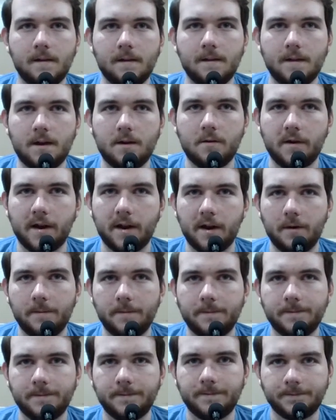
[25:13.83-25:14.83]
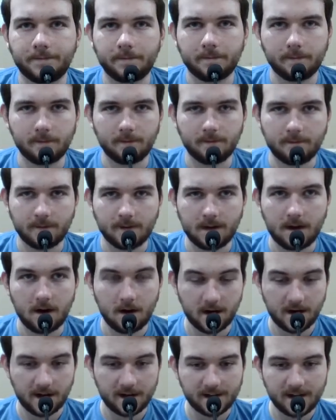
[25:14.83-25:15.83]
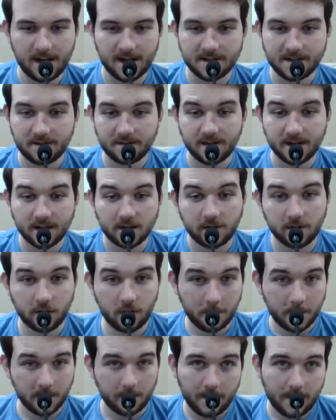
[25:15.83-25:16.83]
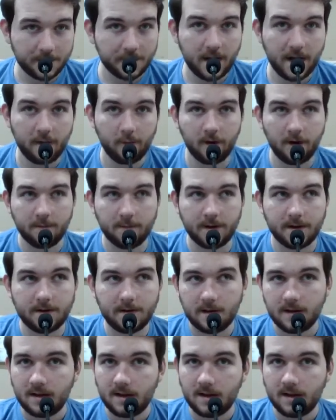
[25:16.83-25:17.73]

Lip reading: There we go. Alright, I had to think a little bit about that one, but